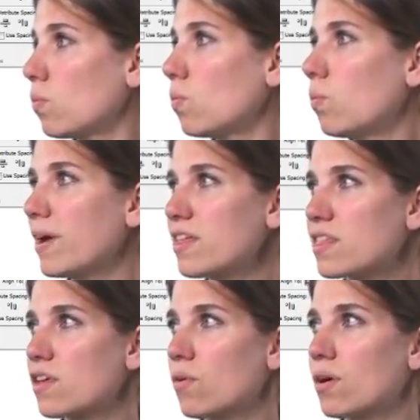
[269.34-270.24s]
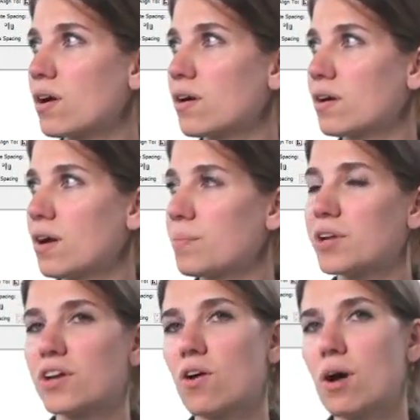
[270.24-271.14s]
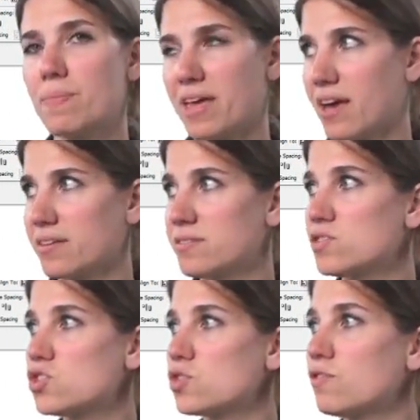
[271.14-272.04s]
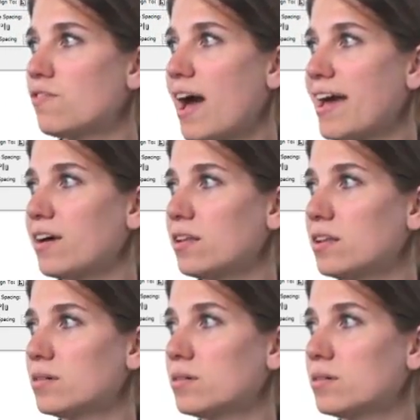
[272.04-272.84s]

I'm going to go up again to File,